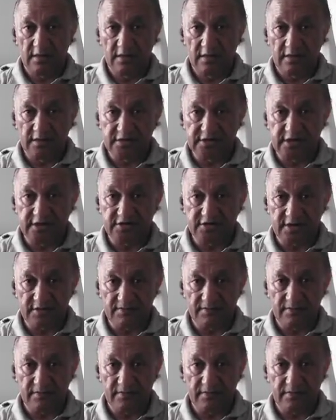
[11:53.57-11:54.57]
You see, Jim,
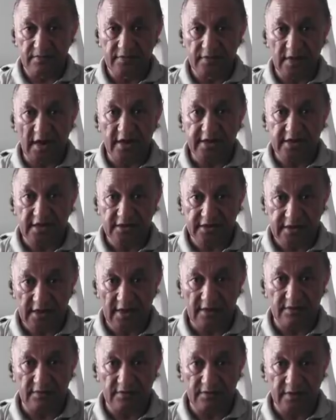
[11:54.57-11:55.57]
I can
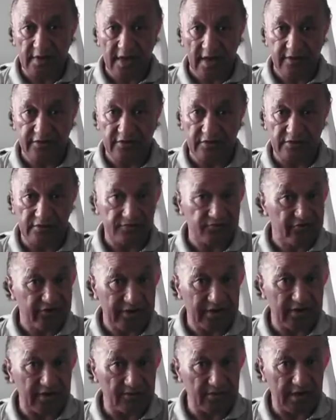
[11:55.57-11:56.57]
tell how you're
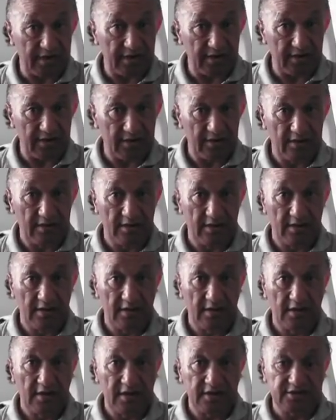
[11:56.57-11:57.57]
treating me.
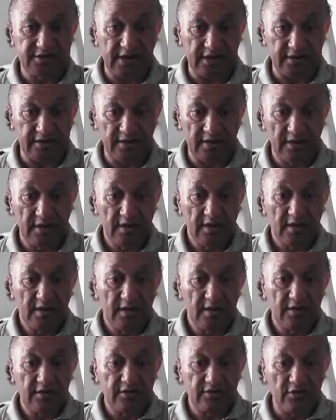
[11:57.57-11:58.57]
Is that
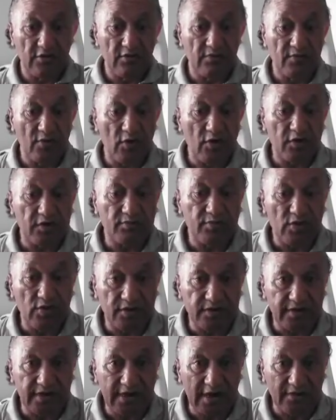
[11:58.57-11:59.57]
you're more
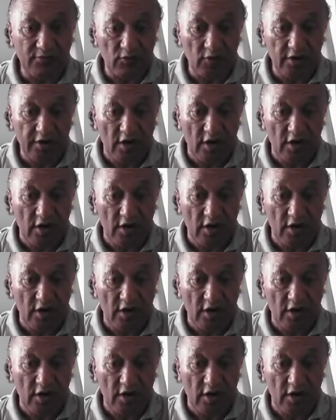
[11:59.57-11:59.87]
important than what